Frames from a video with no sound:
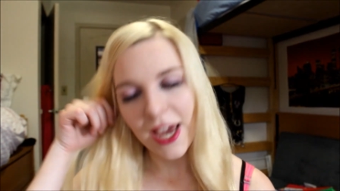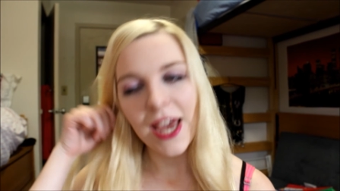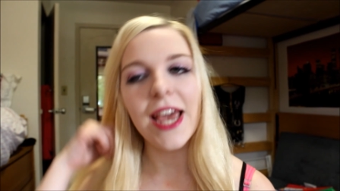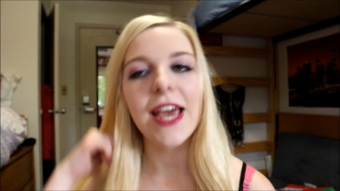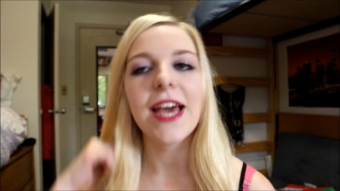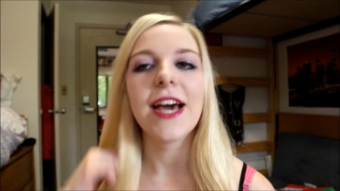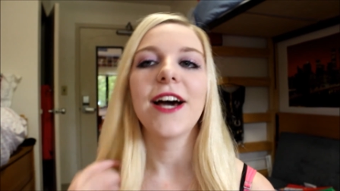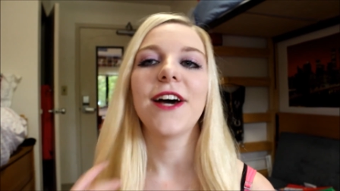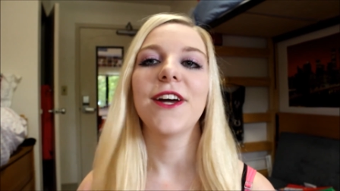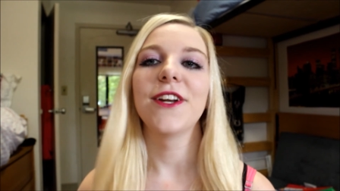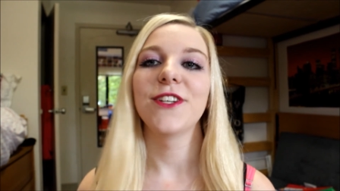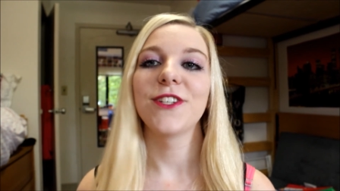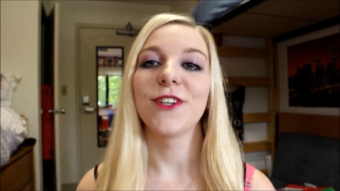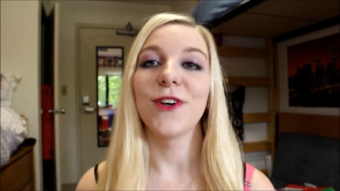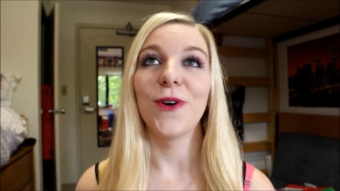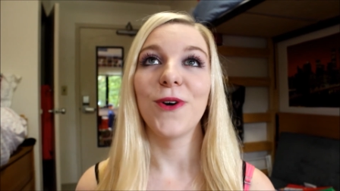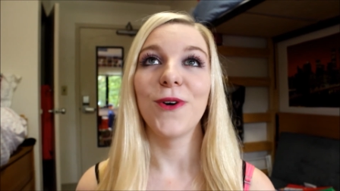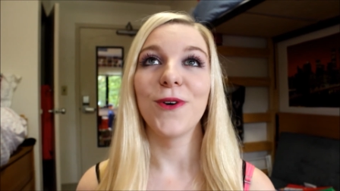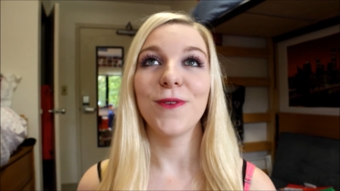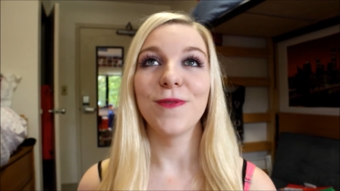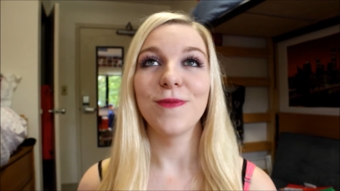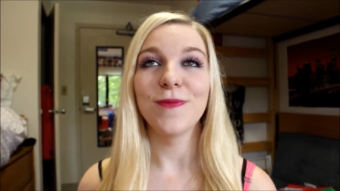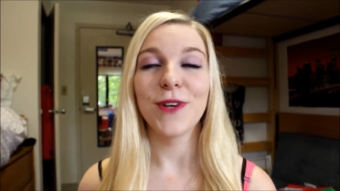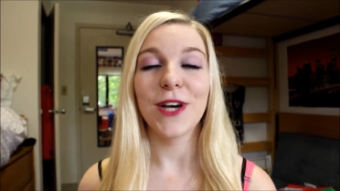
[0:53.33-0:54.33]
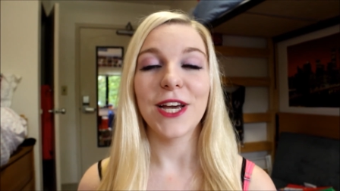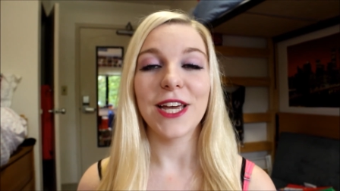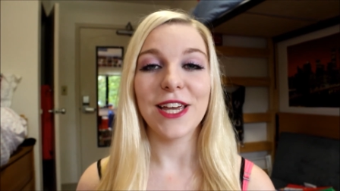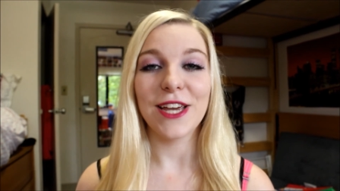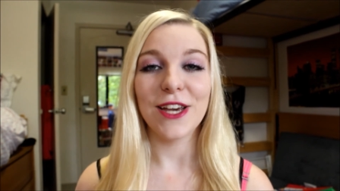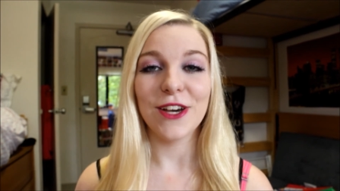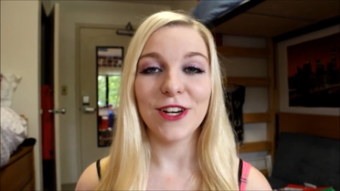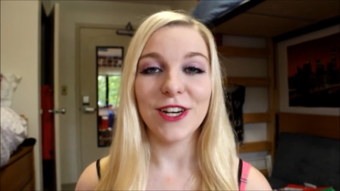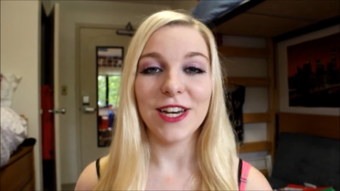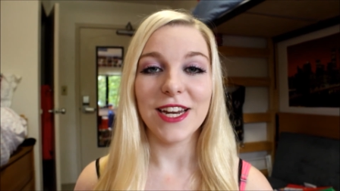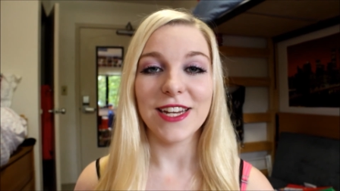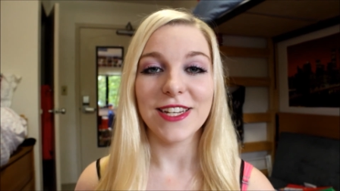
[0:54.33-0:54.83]
And oh my
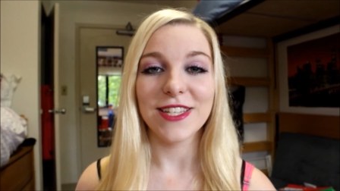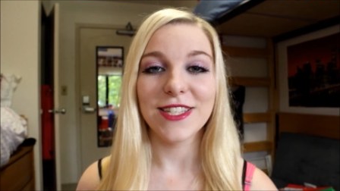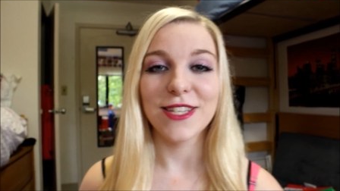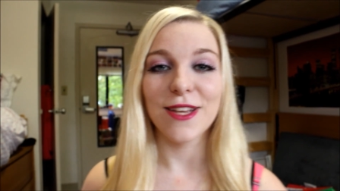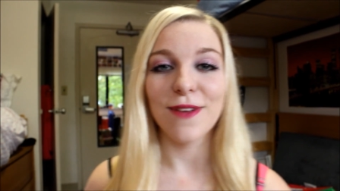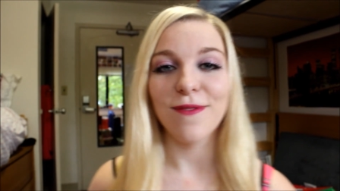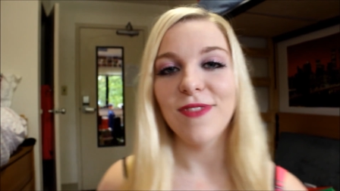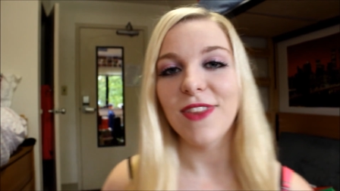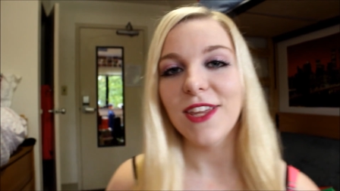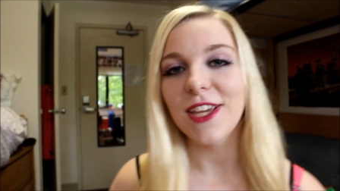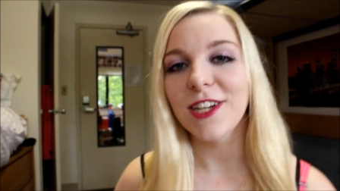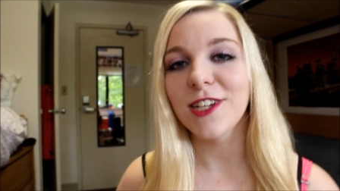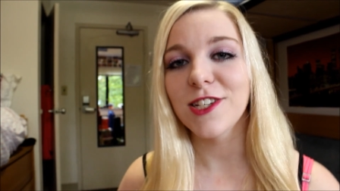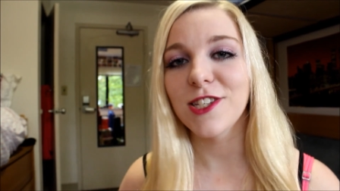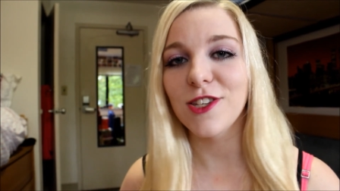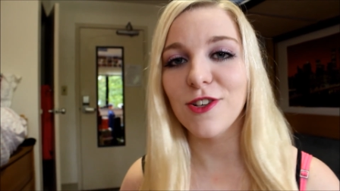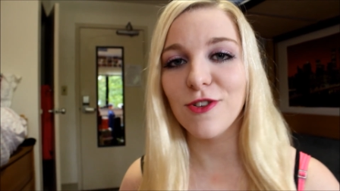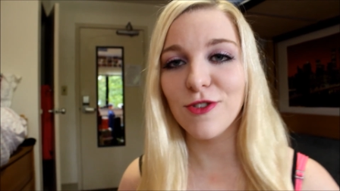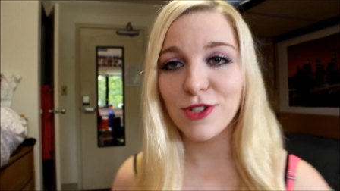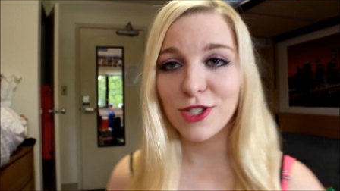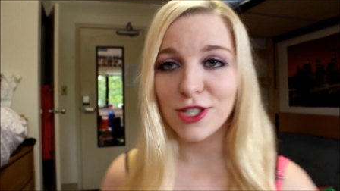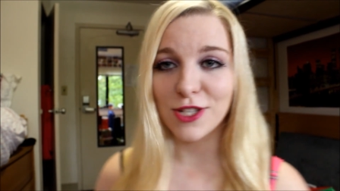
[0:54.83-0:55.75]
goodness, something so